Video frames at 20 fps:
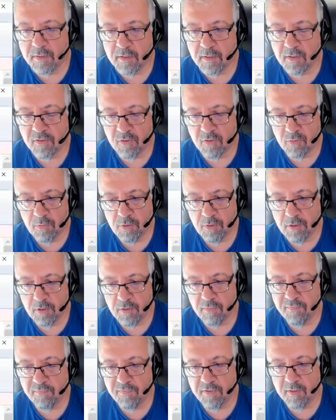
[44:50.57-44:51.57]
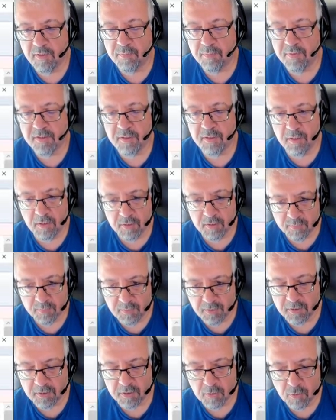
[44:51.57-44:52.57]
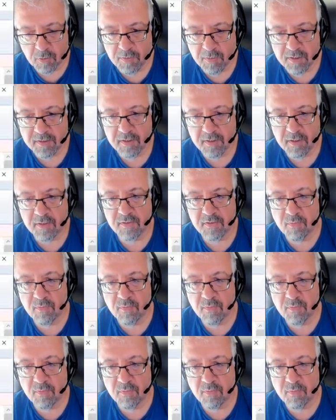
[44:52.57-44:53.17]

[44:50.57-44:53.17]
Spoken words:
This transformation, fact by sec, is pretty complex